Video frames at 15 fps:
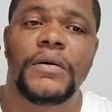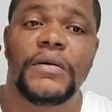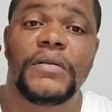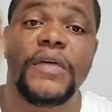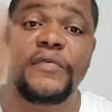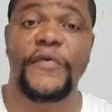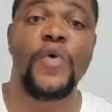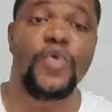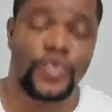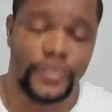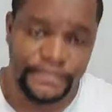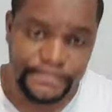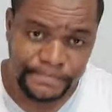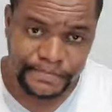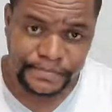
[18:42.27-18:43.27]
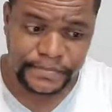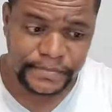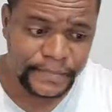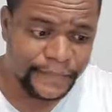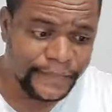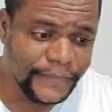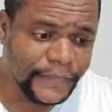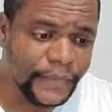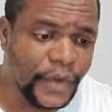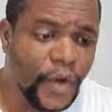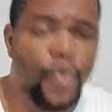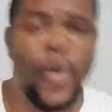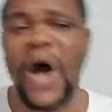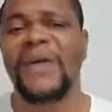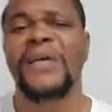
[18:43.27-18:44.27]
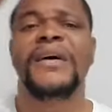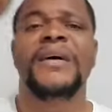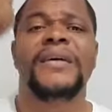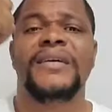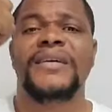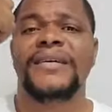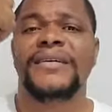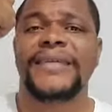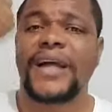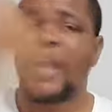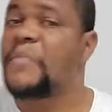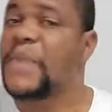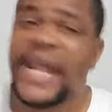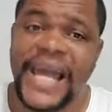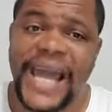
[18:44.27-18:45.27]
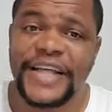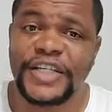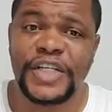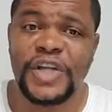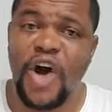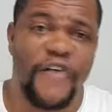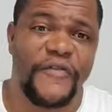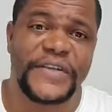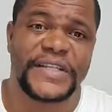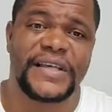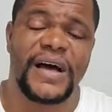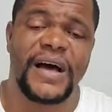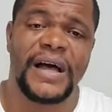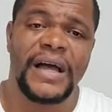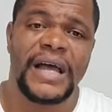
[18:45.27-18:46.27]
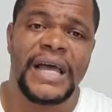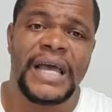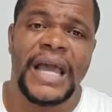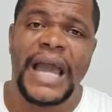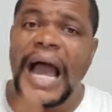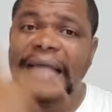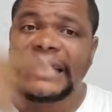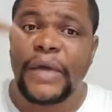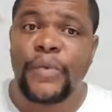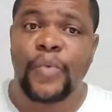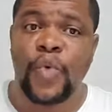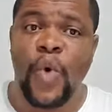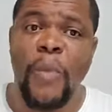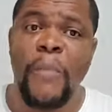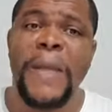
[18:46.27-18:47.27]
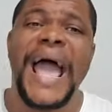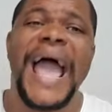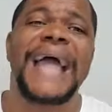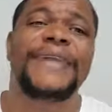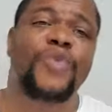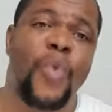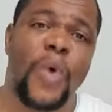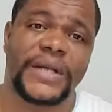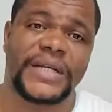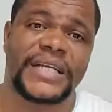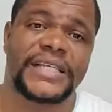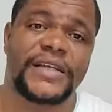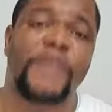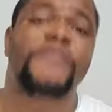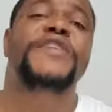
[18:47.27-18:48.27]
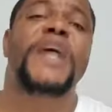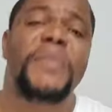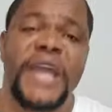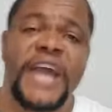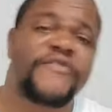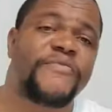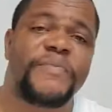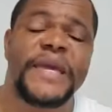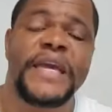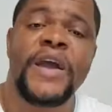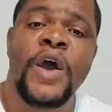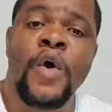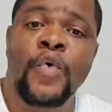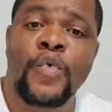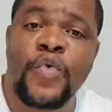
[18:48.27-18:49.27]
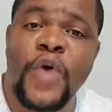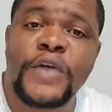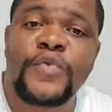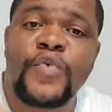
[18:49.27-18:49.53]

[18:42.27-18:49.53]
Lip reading: the food? Well, the communication officer at the room headquarters of WFP wrote